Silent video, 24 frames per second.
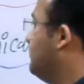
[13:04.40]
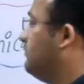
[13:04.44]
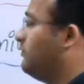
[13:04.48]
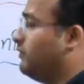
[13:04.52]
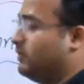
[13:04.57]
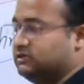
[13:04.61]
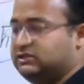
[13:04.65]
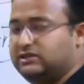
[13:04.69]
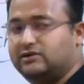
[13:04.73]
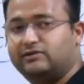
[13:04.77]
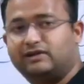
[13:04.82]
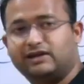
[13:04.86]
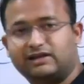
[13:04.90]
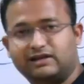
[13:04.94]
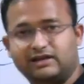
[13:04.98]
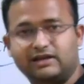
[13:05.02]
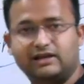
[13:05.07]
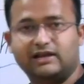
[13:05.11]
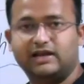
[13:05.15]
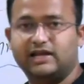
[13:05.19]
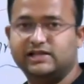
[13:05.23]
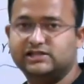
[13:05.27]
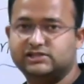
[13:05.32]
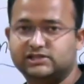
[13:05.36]
for
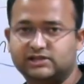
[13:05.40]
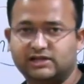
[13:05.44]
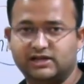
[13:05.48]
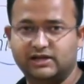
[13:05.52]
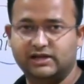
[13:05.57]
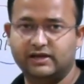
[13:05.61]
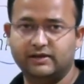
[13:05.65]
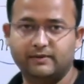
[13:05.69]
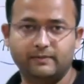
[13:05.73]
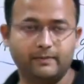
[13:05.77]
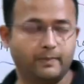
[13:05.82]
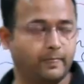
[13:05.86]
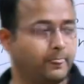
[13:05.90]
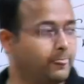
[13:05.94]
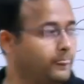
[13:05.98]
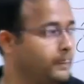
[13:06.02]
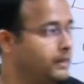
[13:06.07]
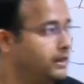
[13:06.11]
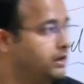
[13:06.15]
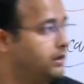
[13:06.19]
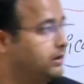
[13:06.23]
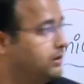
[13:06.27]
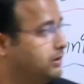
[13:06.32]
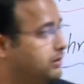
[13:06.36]
geotechnical engineering.
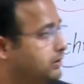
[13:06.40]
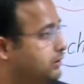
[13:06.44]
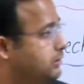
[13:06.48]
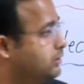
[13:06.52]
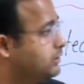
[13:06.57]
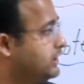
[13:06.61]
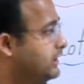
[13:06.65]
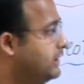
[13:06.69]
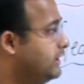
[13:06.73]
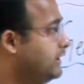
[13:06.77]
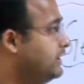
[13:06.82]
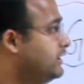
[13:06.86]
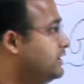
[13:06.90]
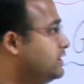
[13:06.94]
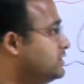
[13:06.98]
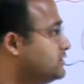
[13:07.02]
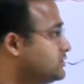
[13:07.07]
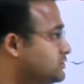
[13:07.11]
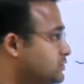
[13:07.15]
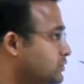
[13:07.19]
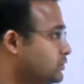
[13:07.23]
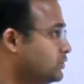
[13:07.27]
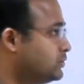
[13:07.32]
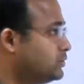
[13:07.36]
Okay.
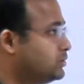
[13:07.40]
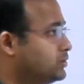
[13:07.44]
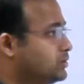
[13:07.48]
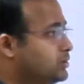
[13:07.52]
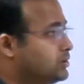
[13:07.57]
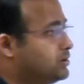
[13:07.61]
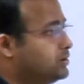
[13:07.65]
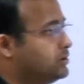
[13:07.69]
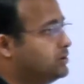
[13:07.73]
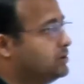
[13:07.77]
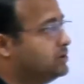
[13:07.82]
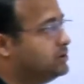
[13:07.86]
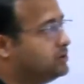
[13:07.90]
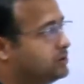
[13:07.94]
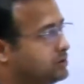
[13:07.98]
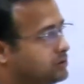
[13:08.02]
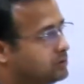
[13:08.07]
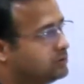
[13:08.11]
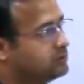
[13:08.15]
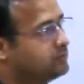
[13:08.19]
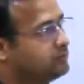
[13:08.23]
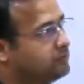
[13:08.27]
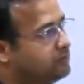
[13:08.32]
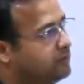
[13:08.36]
So,
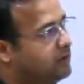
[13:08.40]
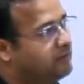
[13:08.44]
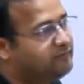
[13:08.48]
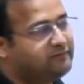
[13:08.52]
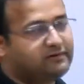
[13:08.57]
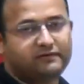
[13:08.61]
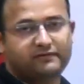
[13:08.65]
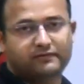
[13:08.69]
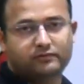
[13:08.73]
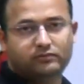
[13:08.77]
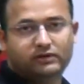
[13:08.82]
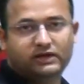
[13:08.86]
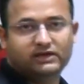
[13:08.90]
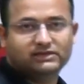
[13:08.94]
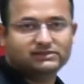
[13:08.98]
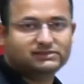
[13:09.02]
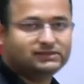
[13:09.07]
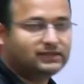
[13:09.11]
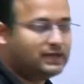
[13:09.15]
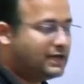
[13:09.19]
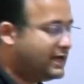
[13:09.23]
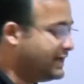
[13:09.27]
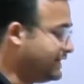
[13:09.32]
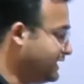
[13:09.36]
after few days
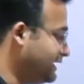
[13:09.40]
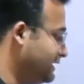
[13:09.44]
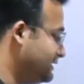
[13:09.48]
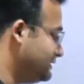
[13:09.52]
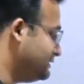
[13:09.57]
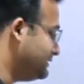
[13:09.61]
I can